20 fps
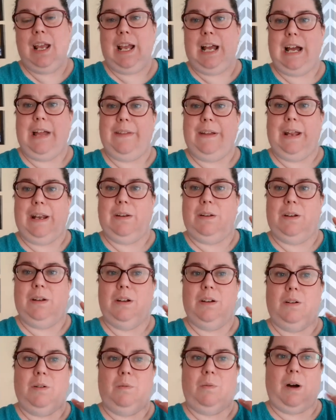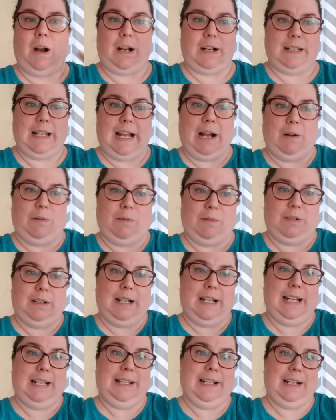and then walk down
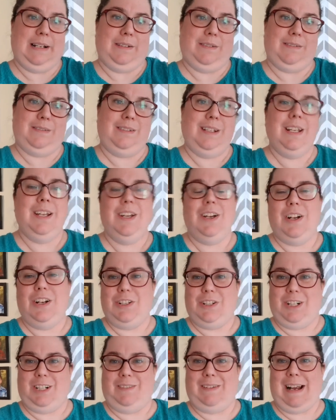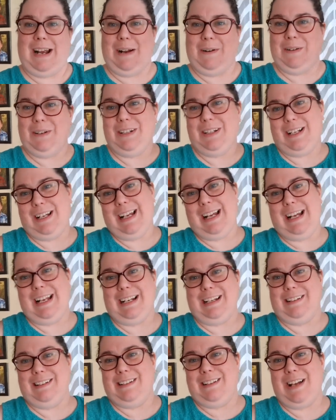and then turn around
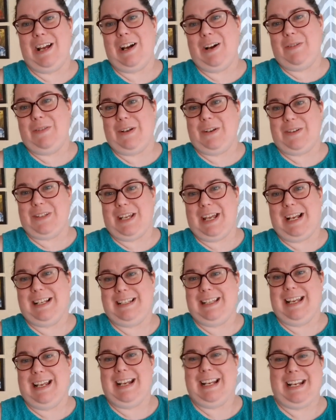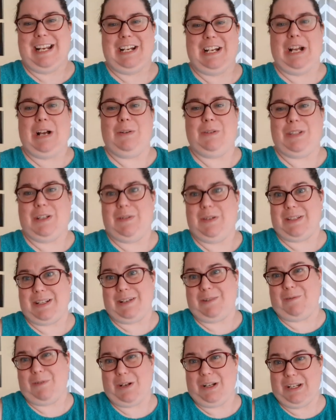and oh, there's exit, you know. So it's
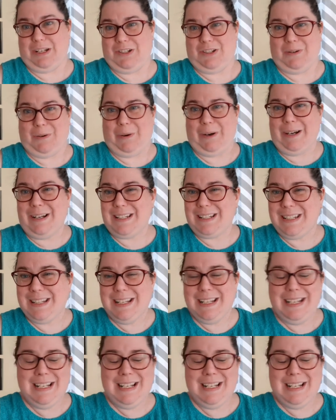like really short.